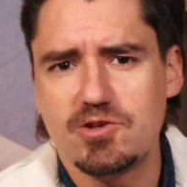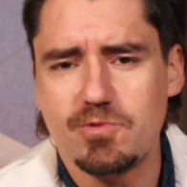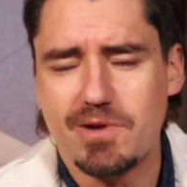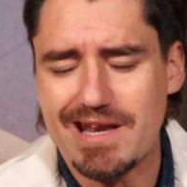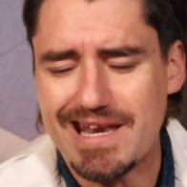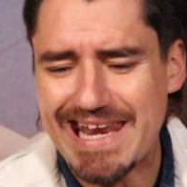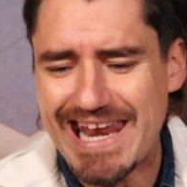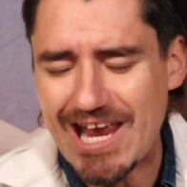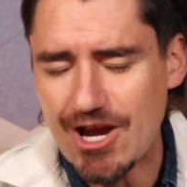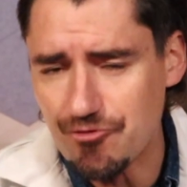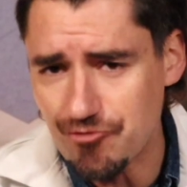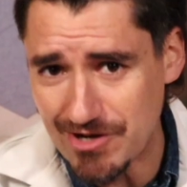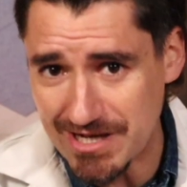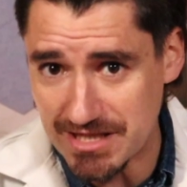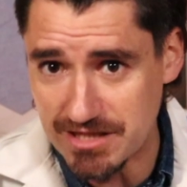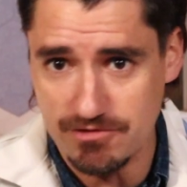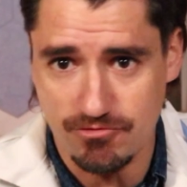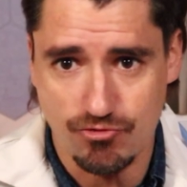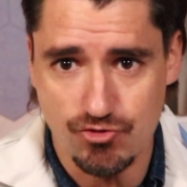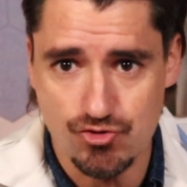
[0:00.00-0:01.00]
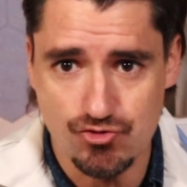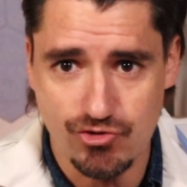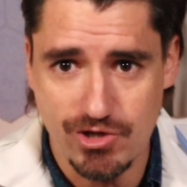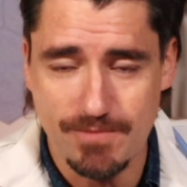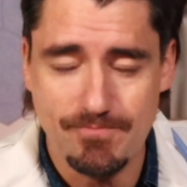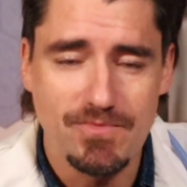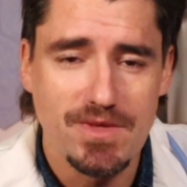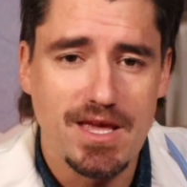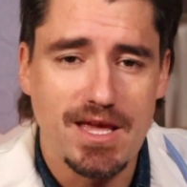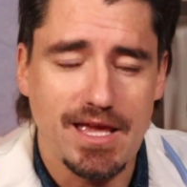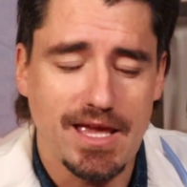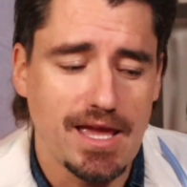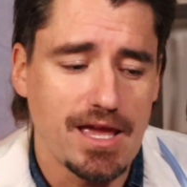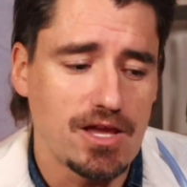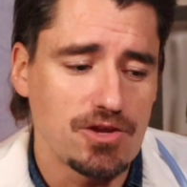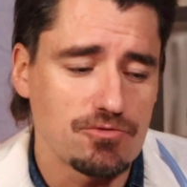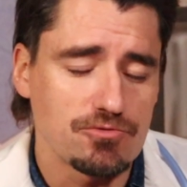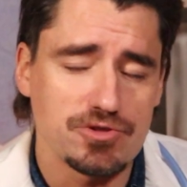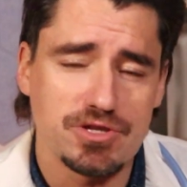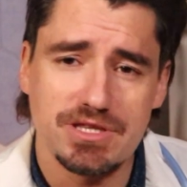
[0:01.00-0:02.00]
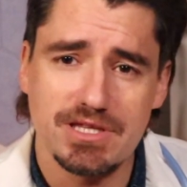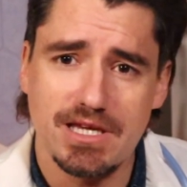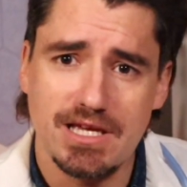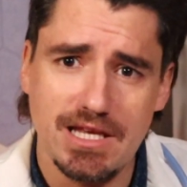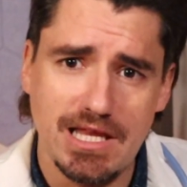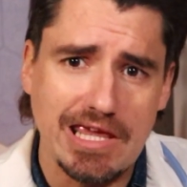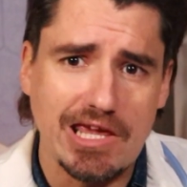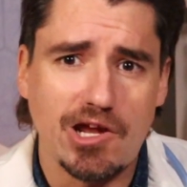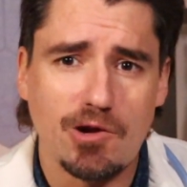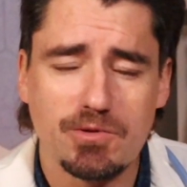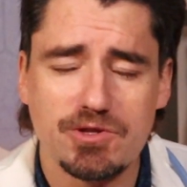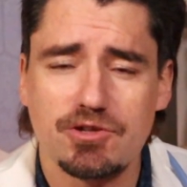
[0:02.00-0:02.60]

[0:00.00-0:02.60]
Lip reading: do a nares surgery, and you'll see it here.